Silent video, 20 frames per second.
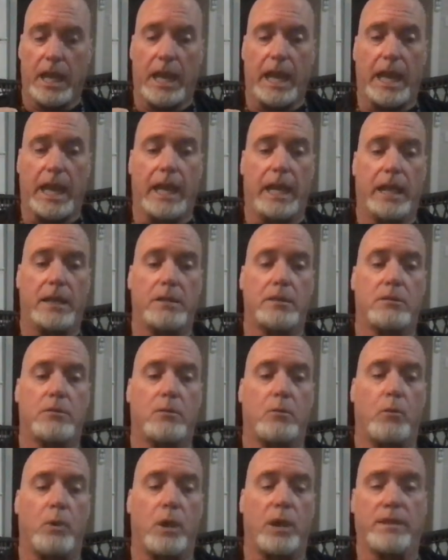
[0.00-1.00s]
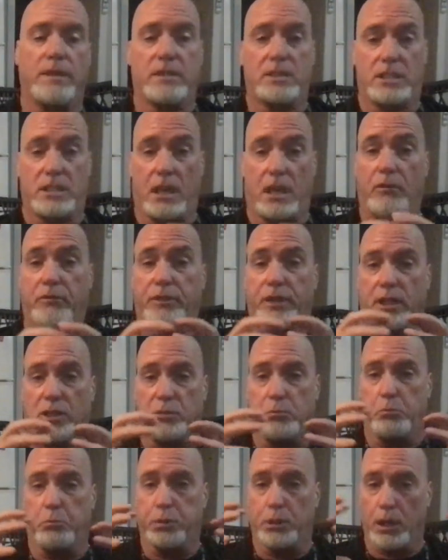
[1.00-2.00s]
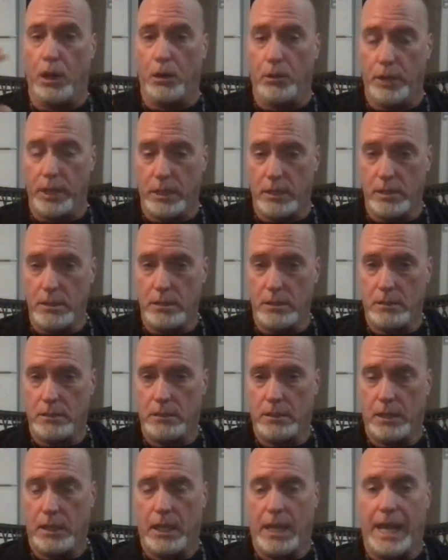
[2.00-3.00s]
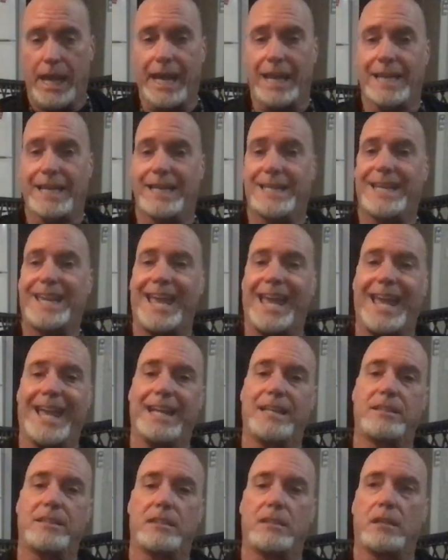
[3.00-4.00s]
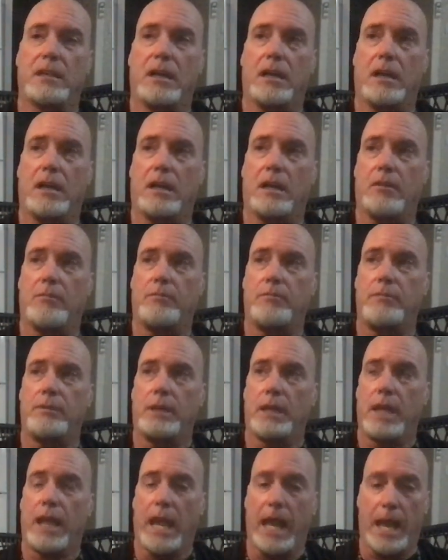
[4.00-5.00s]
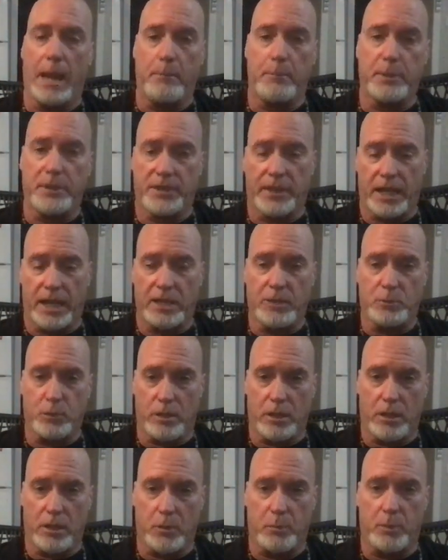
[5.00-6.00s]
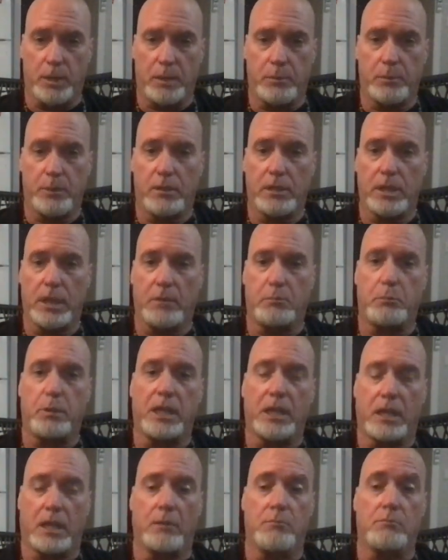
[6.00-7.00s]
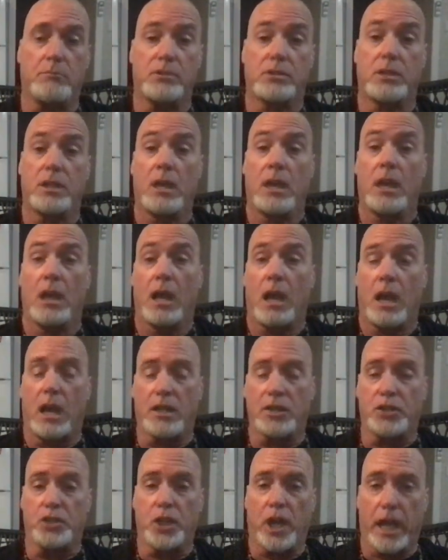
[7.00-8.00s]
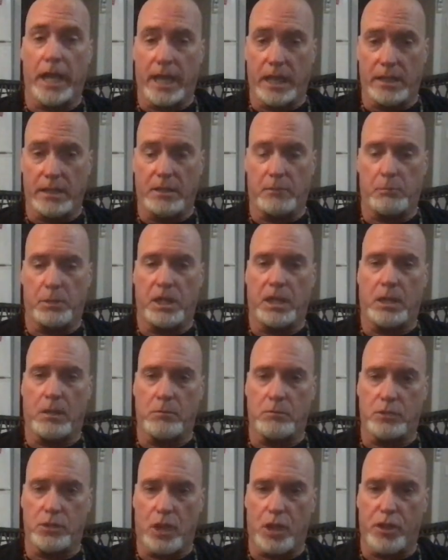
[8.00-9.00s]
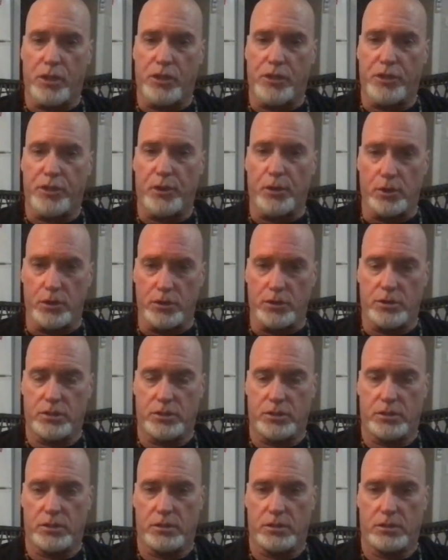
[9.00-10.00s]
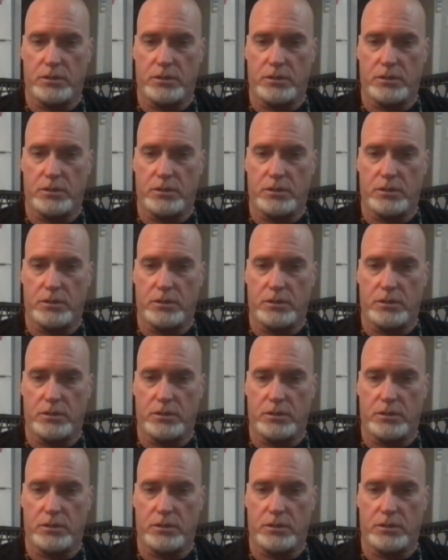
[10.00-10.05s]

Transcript: And when the self gets bloated and can't empathize with other people, it becomes a giant. It becomes a thirst,